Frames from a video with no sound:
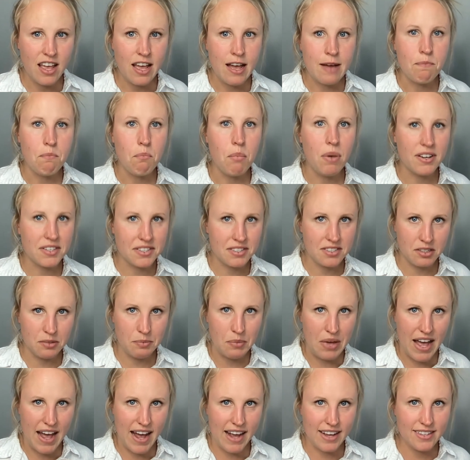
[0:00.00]
Muscle
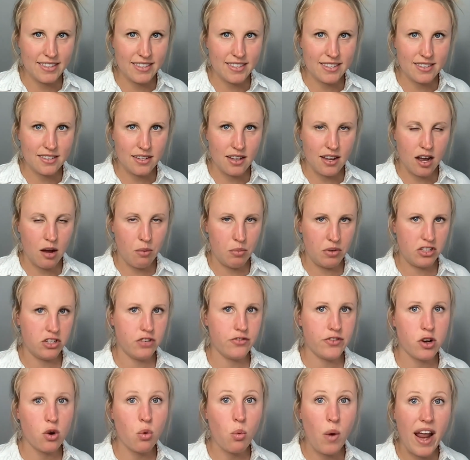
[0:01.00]
mass, how much
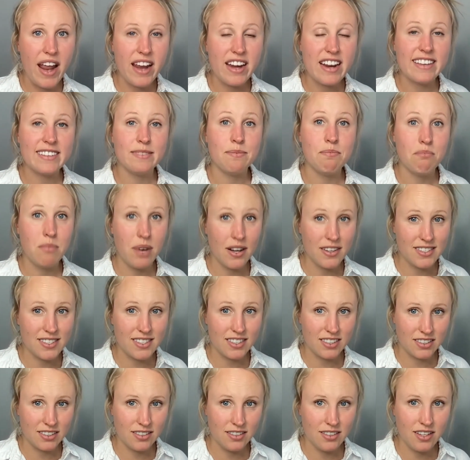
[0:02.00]
of your weight is
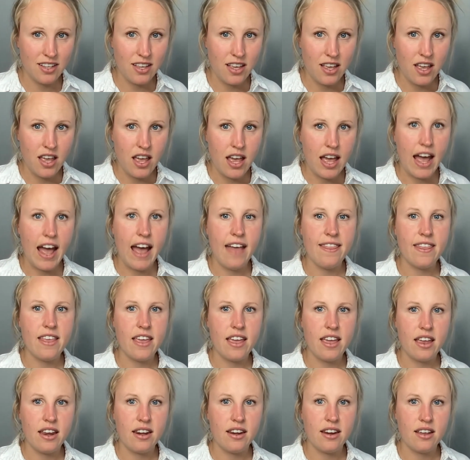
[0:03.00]
muscle. And
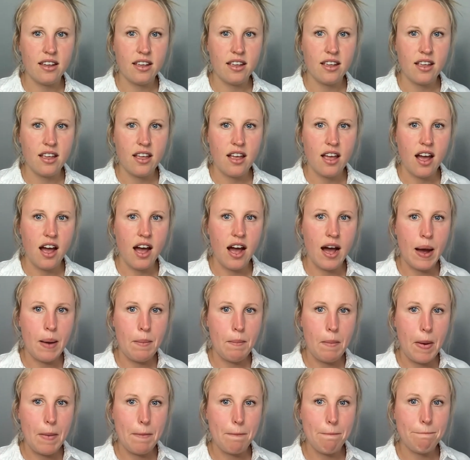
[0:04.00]
then
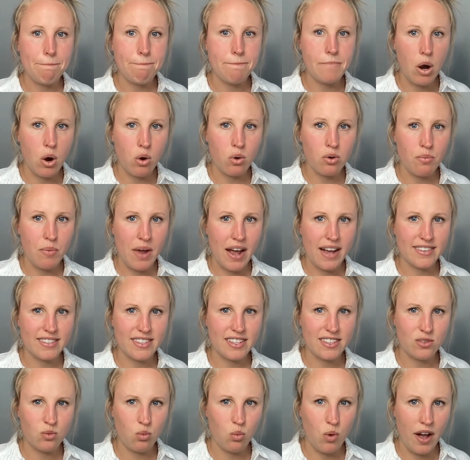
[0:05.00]
bone mass
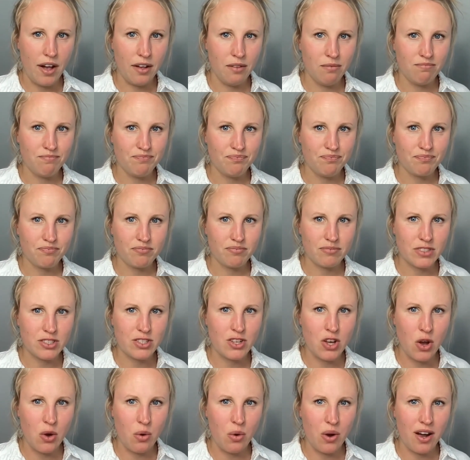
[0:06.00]
as well.
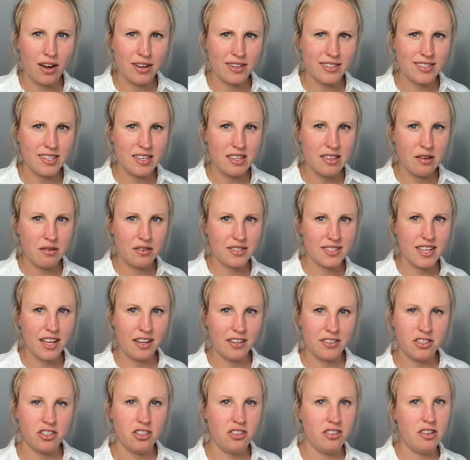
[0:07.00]
So honestly, the
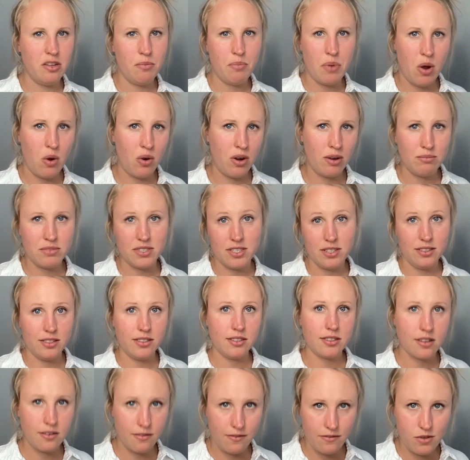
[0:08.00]
skeletal and the bone, I'm still a
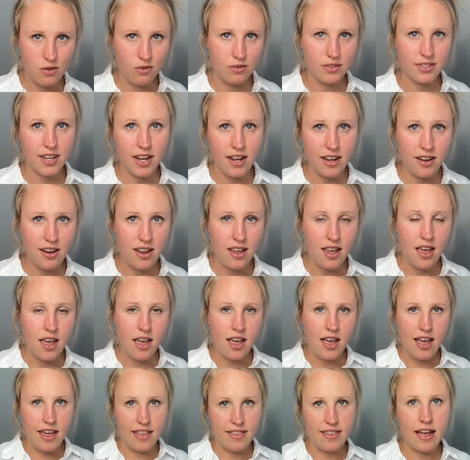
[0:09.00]
little confused on,
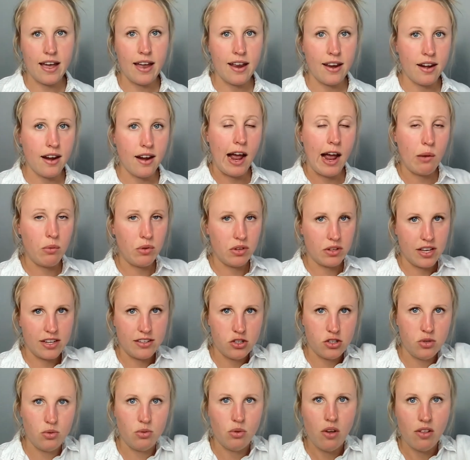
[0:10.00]
and that will get
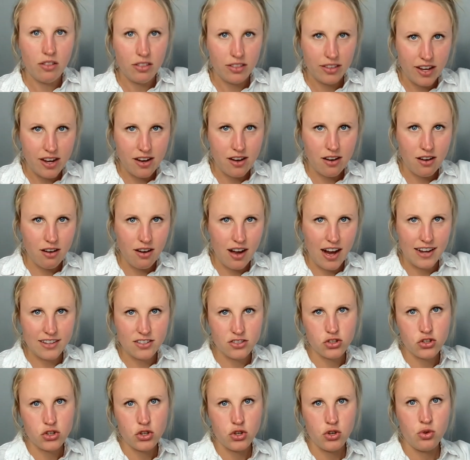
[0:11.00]
to later
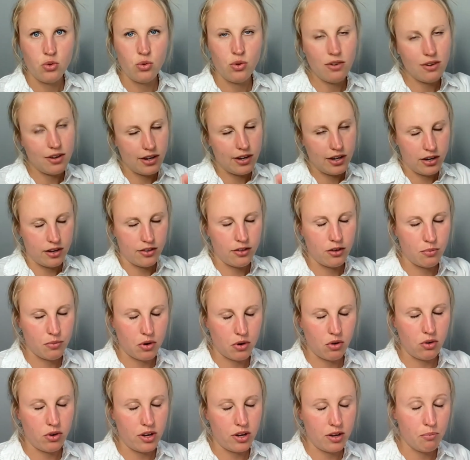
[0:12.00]
as to another
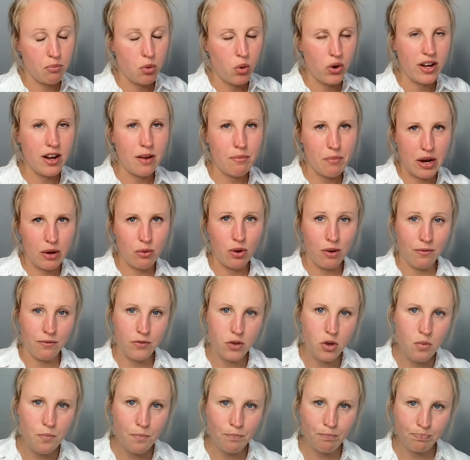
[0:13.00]
point of my
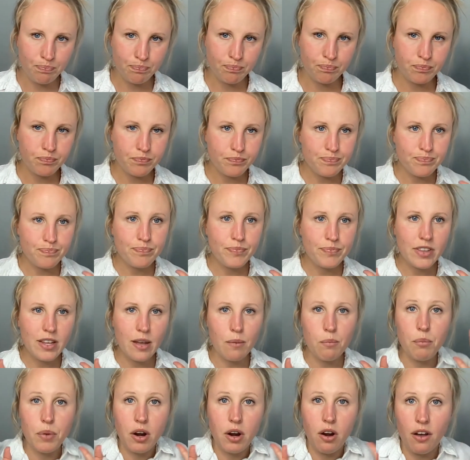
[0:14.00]
review.
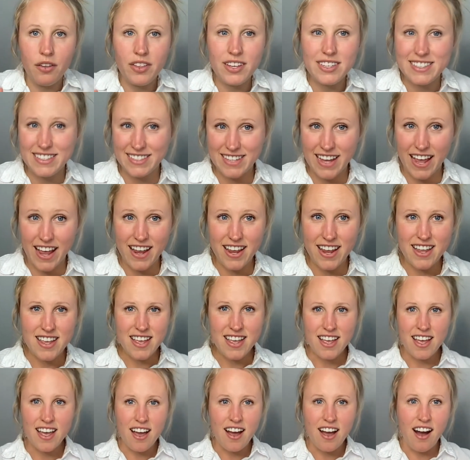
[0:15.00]
But all that to say,
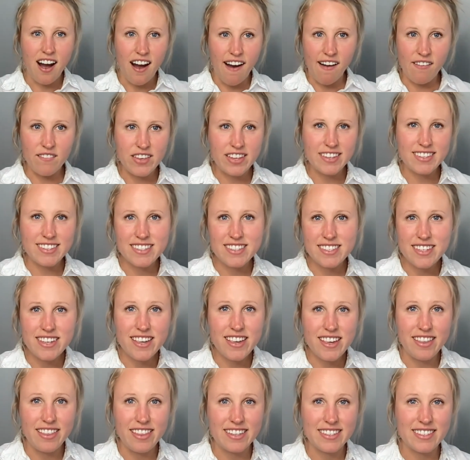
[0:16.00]

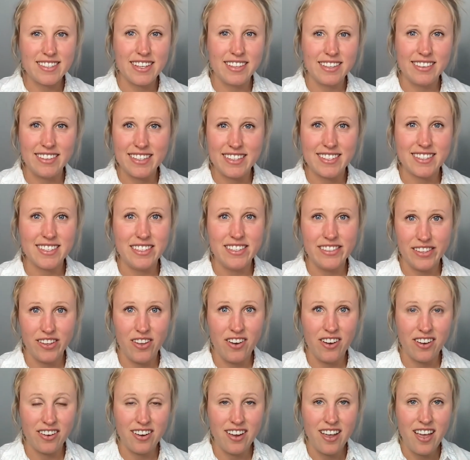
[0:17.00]
obviously this list is
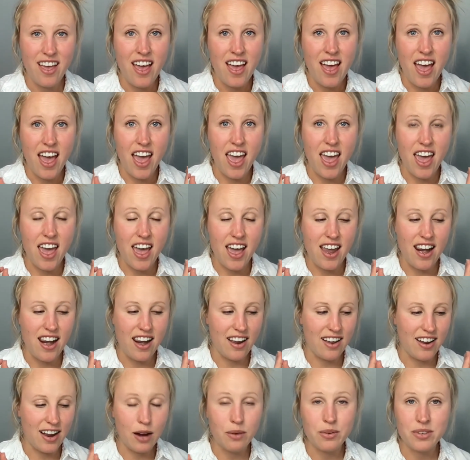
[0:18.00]
long, and
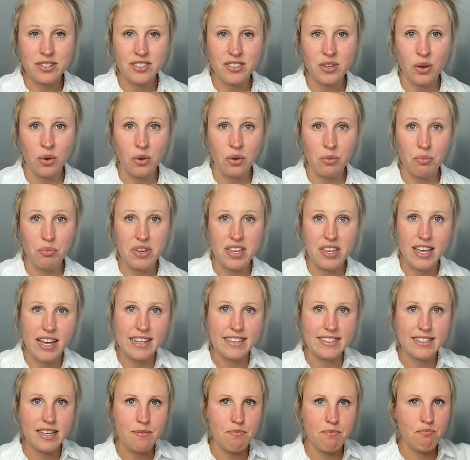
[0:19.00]
I was sold
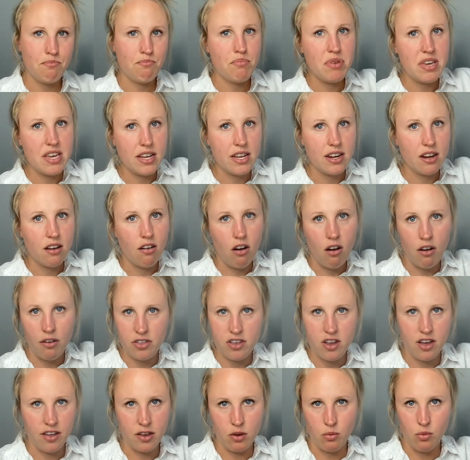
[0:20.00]
because it beat all
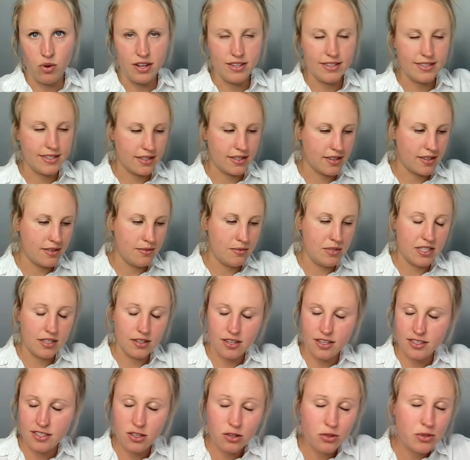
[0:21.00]
the other ones,
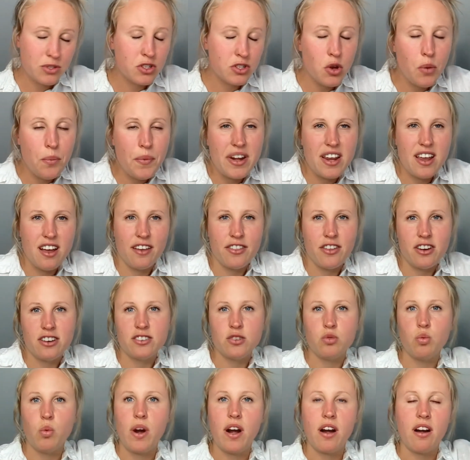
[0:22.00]
because there's so many
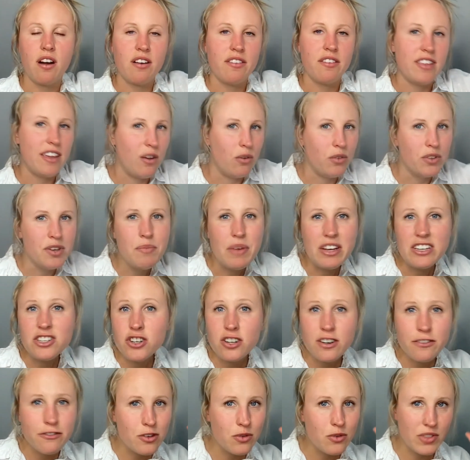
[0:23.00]
others where they only
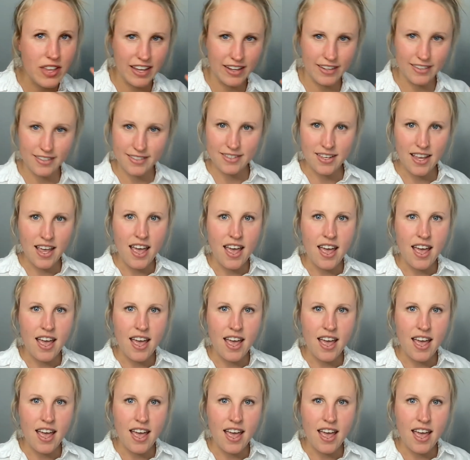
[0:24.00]
measured a few things.